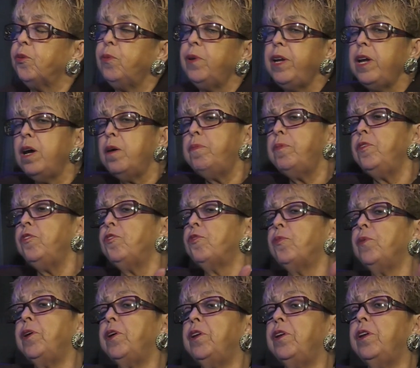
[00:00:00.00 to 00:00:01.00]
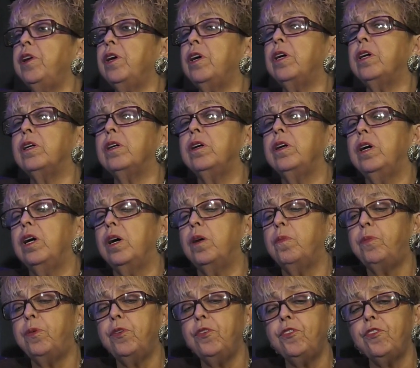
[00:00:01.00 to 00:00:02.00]
what happens when a
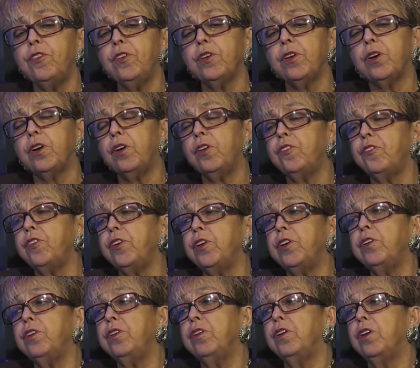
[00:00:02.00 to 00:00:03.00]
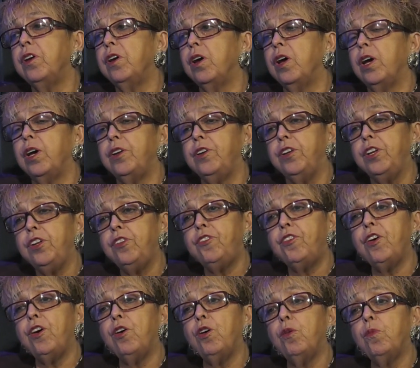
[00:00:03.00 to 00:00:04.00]
person calls in, needs
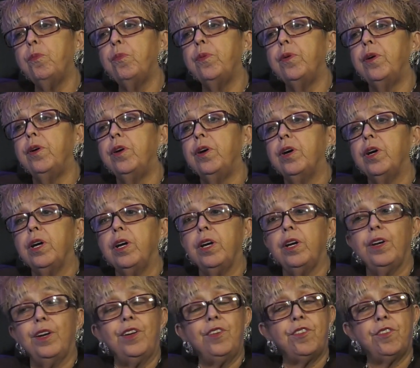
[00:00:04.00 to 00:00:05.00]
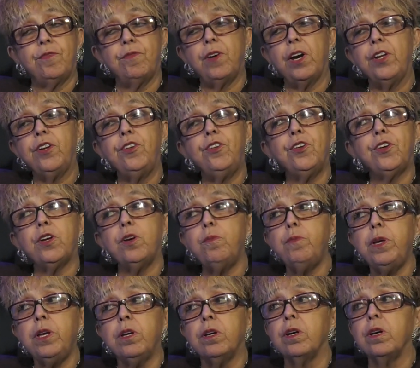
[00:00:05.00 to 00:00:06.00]
help, is invited to come
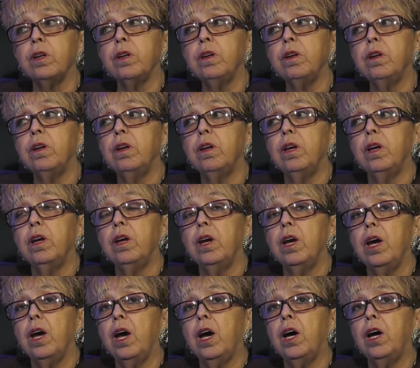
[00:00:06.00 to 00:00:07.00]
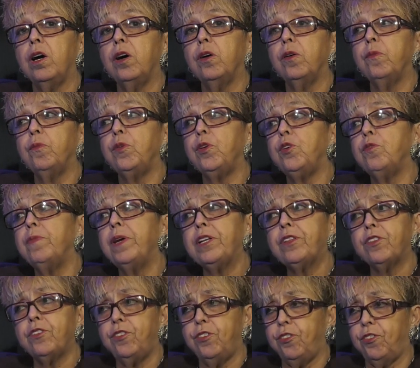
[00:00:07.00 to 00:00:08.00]
in? You make
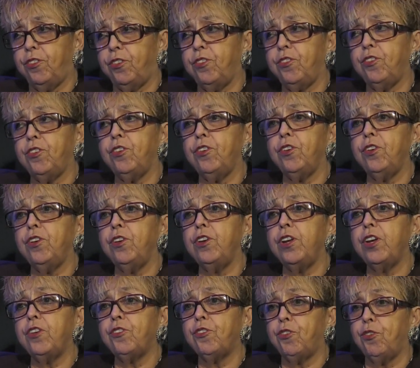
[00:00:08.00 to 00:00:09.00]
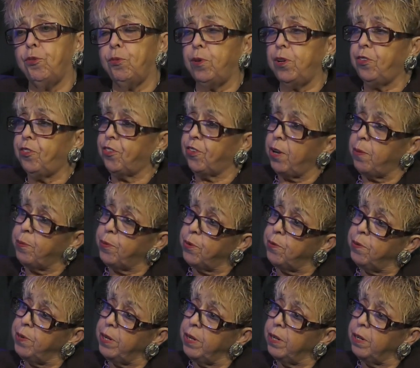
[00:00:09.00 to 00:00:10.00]
the decision as to what step
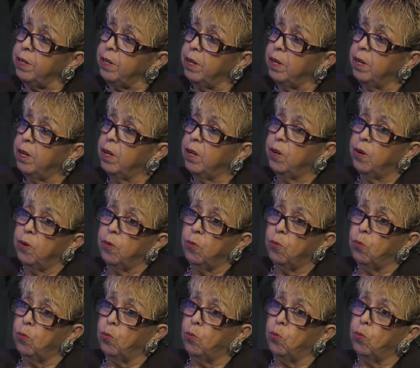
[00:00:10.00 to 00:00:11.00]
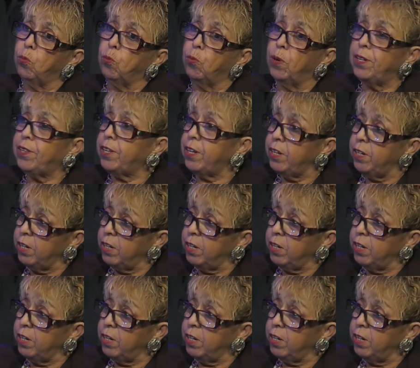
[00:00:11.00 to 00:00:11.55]
they're in, what they